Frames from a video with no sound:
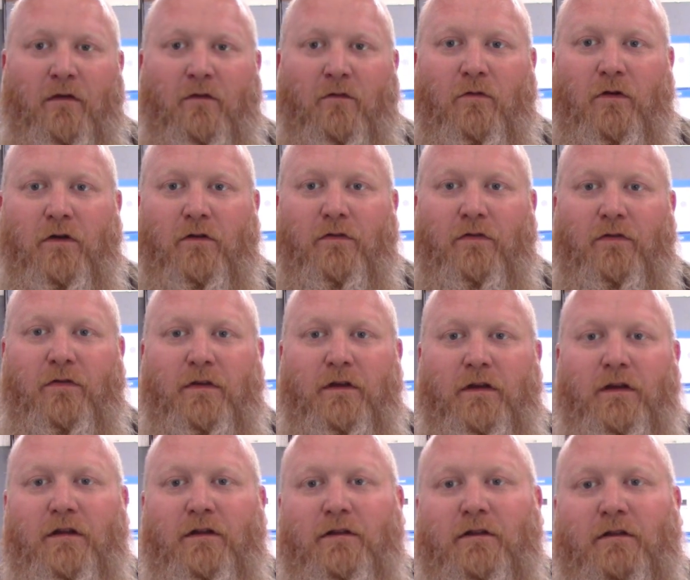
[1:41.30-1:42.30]
where
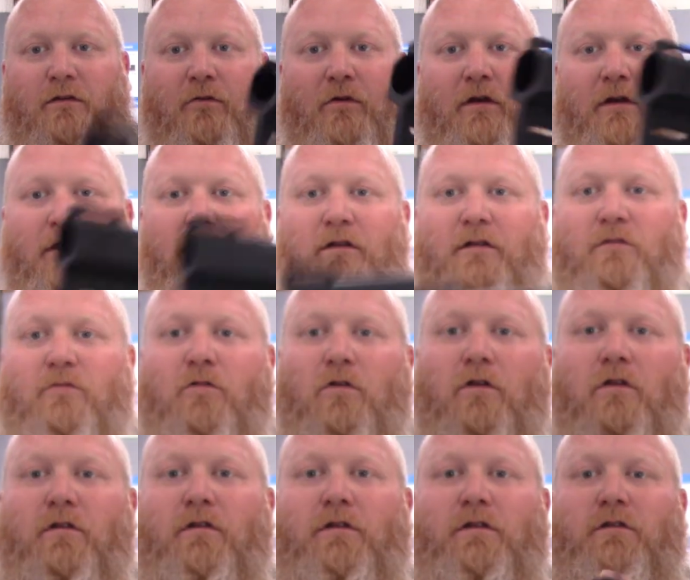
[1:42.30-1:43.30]
this, the way this
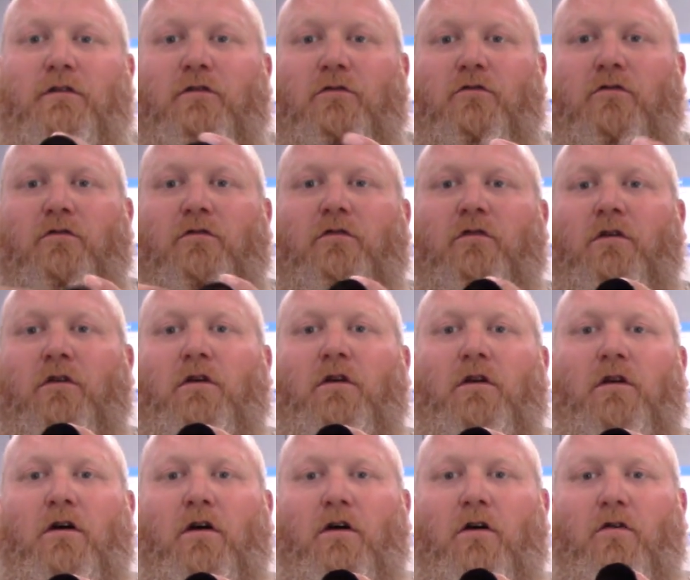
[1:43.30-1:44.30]
works is you're
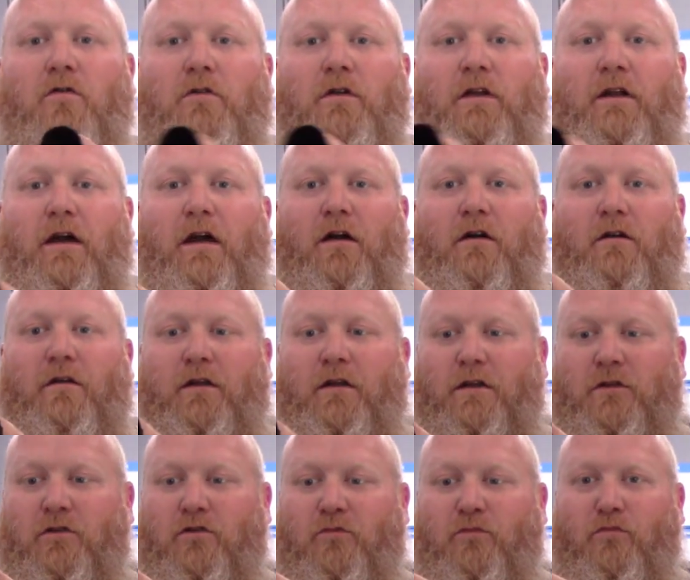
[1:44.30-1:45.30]
holding it out
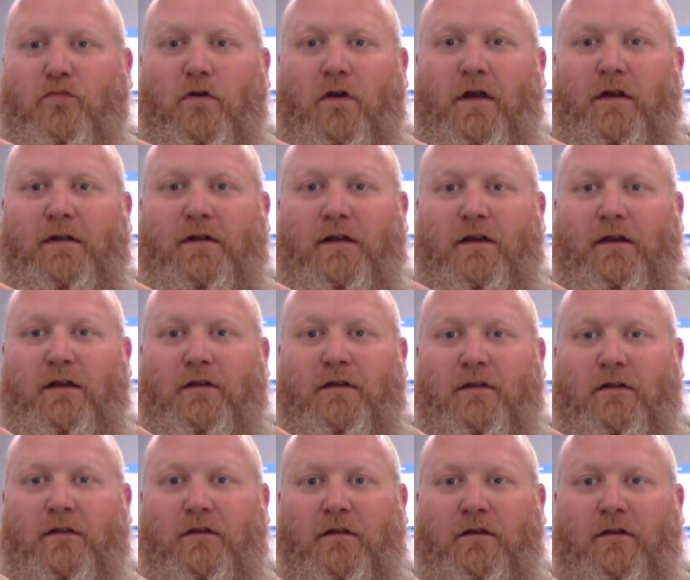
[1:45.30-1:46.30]
and you're bracing it
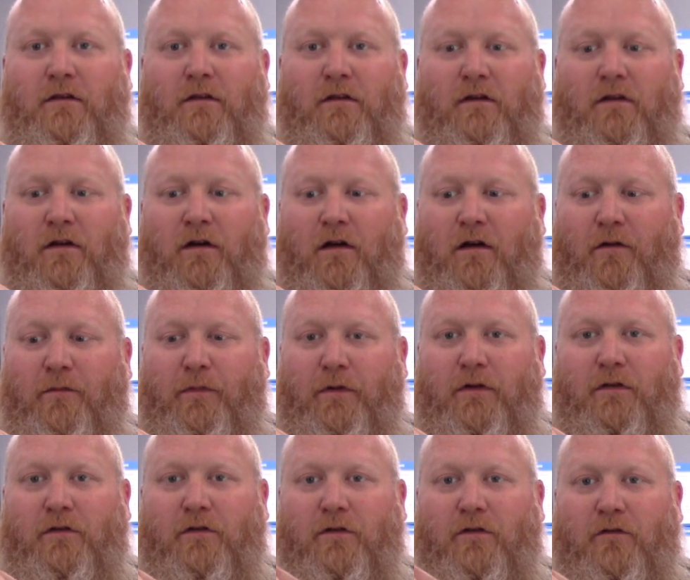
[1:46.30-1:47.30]
up
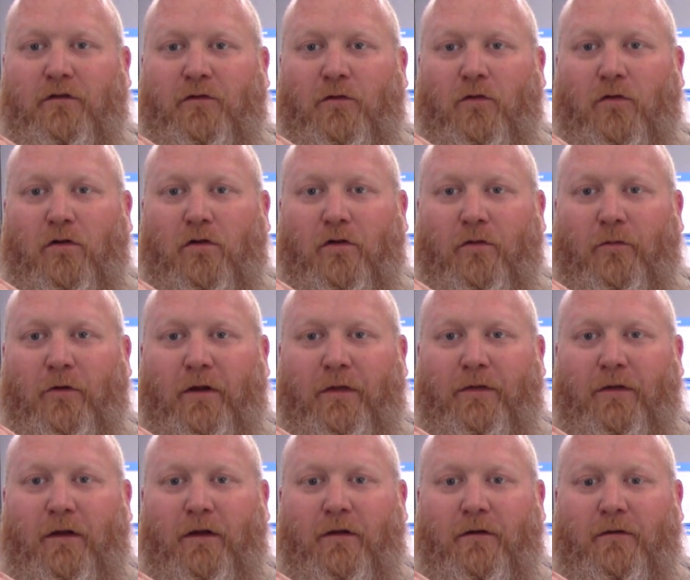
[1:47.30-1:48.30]
into your forearm right
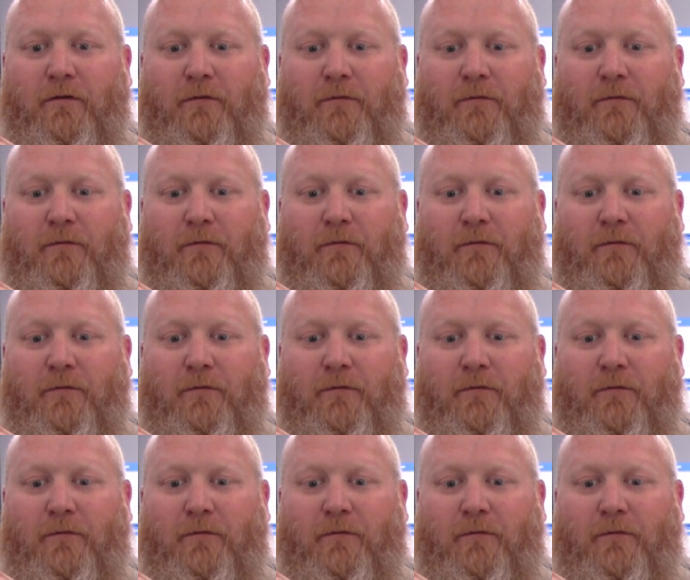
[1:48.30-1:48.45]
there.